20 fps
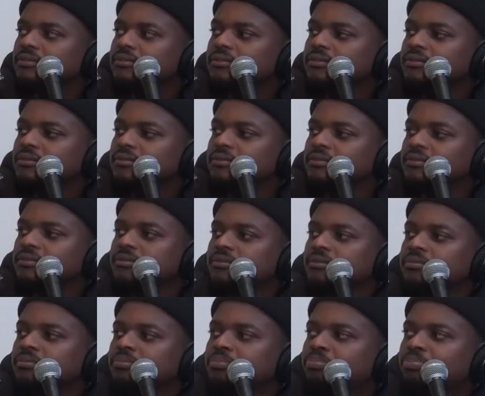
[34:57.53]

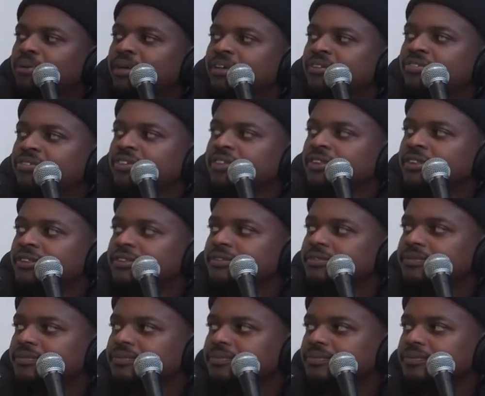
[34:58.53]

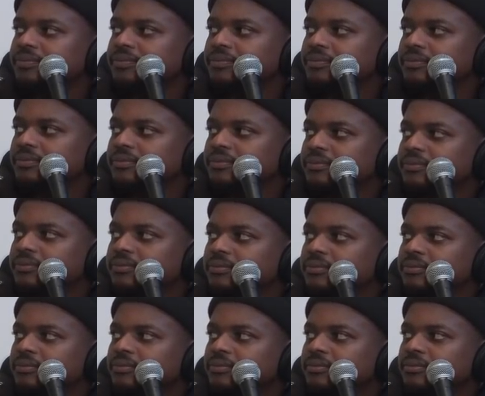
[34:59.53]

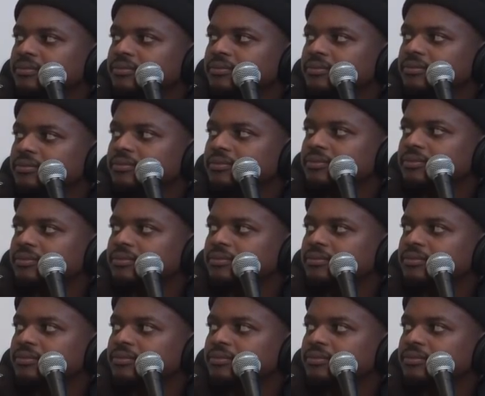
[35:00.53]
This person isn't speaking.